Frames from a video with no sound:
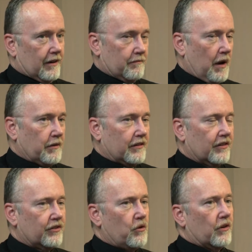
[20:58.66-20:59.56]
public
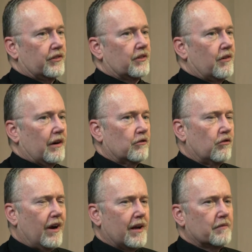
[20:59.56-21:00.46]
discourse around
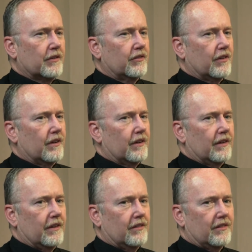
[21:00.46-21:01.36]
crime is
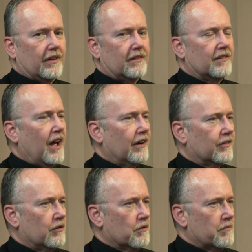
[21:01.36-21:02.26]
it's not
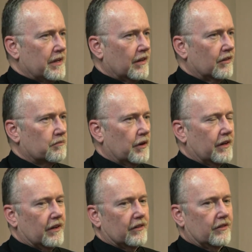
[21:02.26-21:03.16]
as human beings,
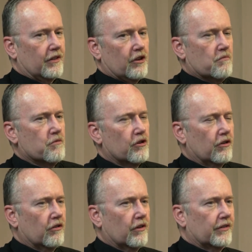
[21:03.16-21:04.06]
but as they're
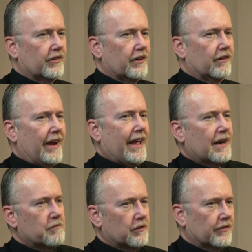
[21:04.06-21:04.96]
murderers, they're
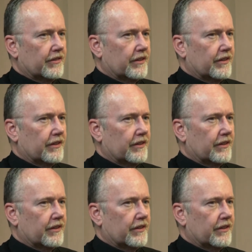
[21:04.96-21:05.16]
animals,